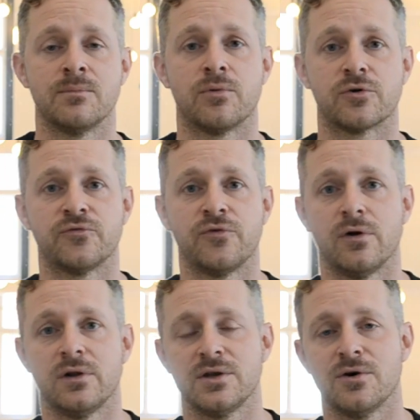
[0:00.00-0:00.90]

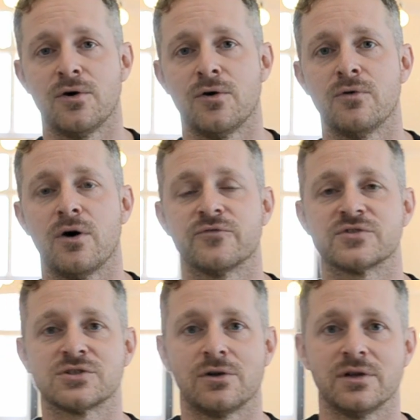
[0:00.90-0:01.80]
portfolio of
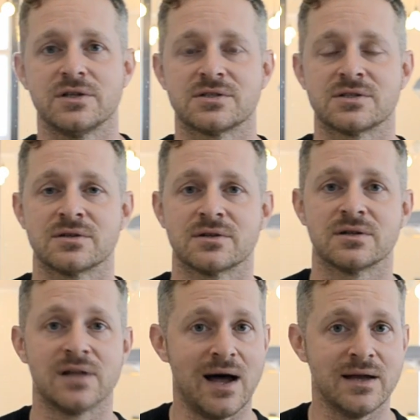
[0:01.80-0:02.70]
solid
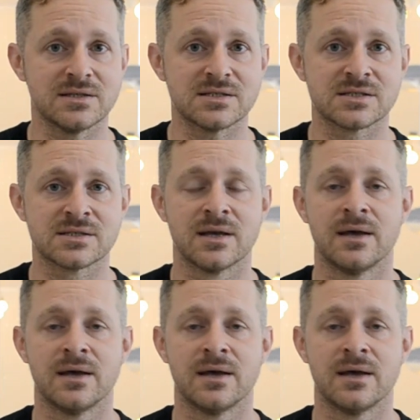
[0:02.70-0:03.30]
clients,